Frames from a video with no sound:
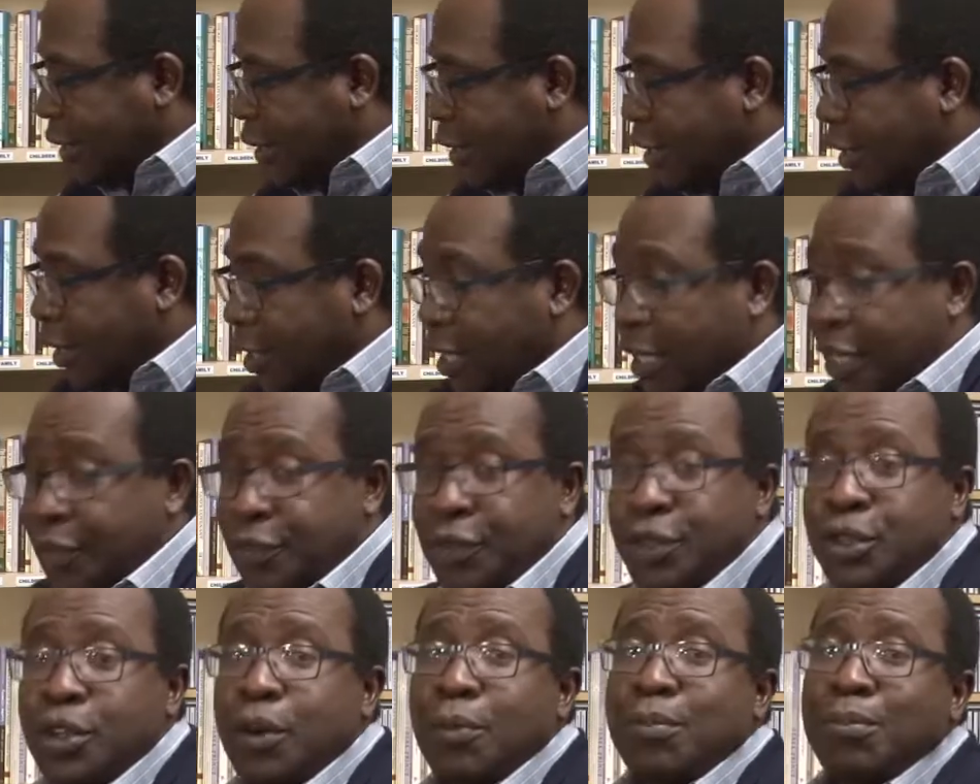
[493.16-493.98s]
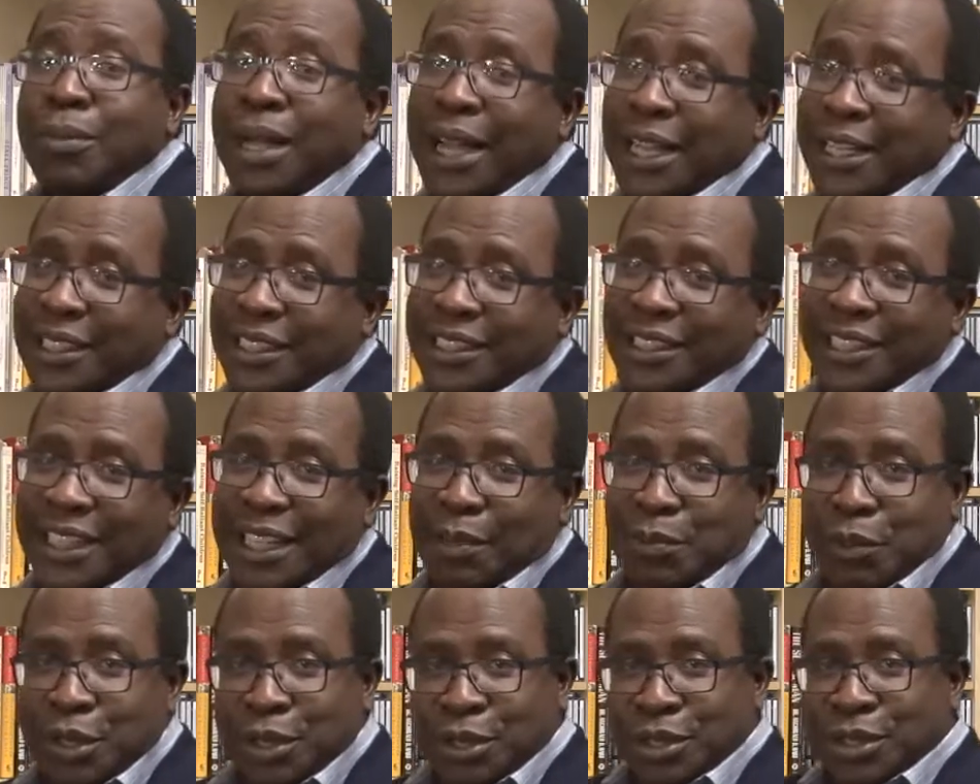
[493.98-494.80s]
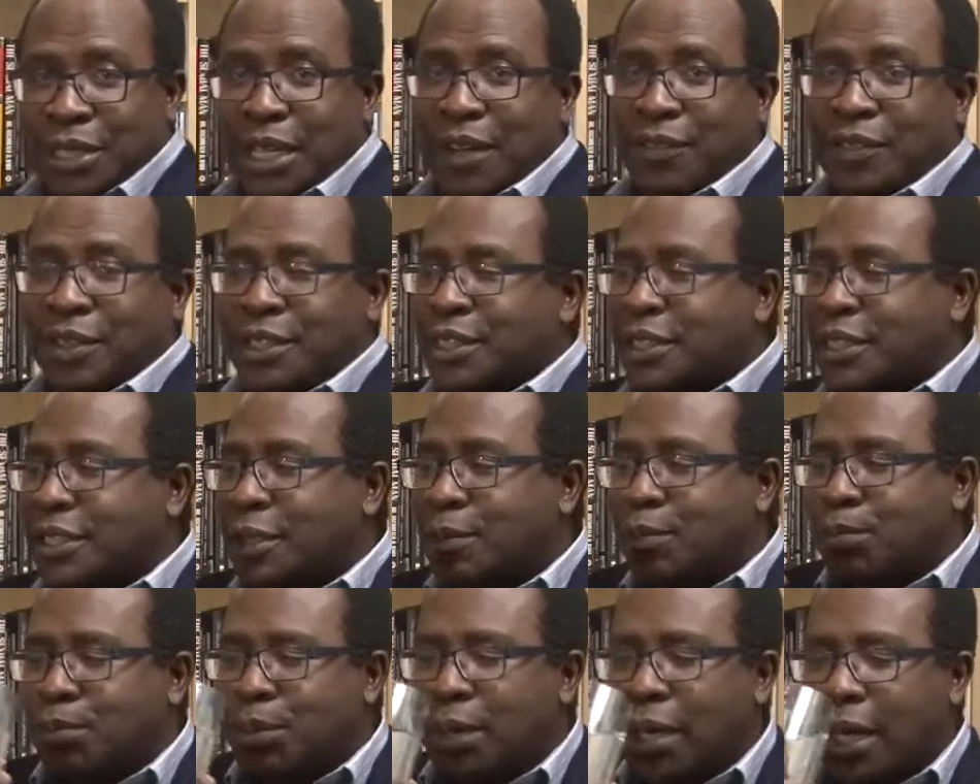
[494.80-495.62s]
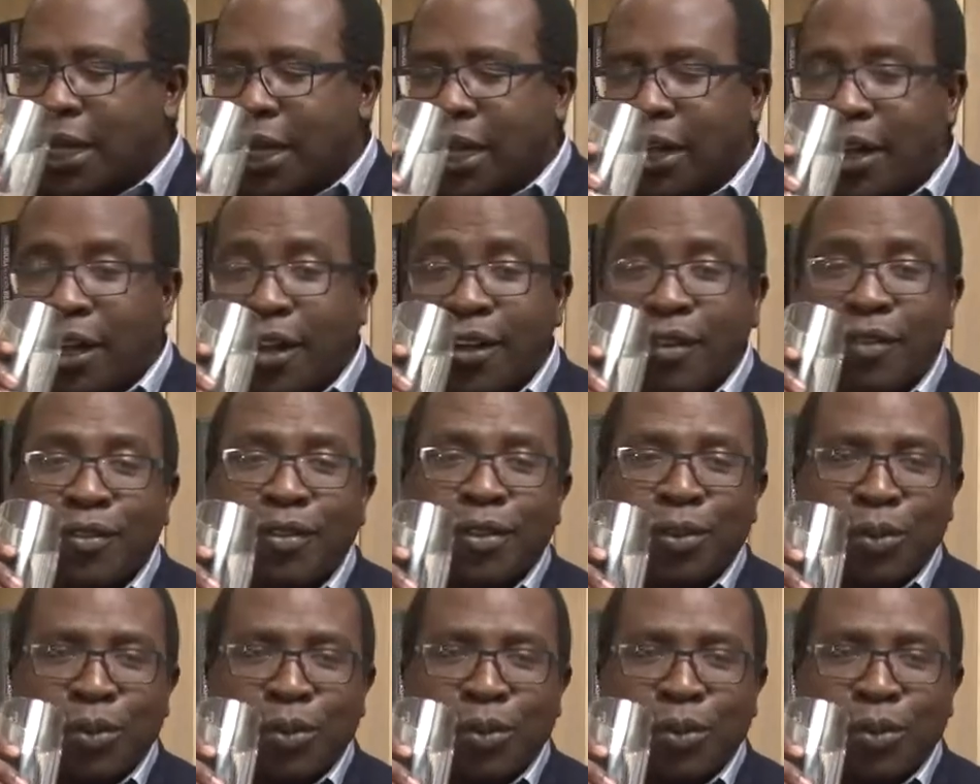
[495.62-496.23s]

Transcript: today. If you don't mind, let me just have a sip of